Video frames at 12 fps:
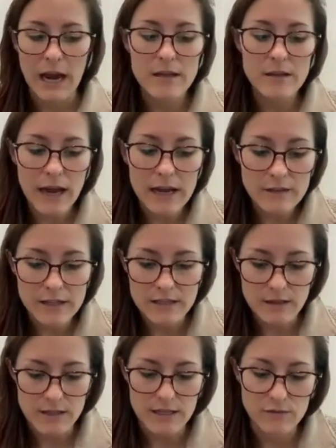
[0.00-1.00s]
I like
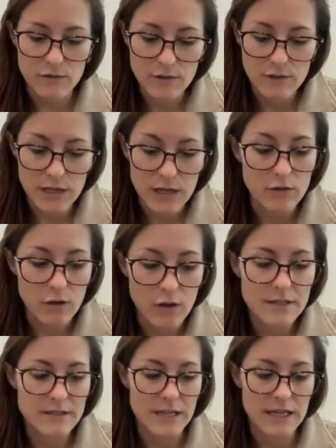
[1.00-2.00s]
to think of a
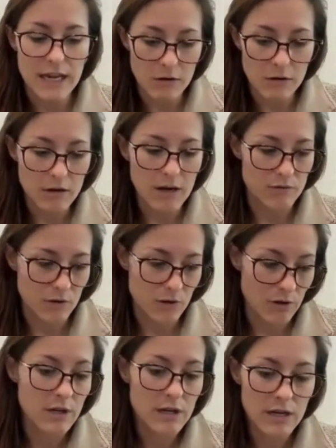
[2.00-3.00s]
lot as like air
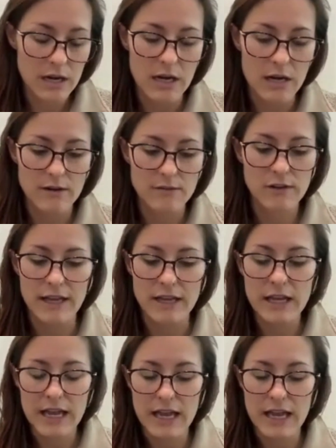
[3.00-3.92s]
cover of like,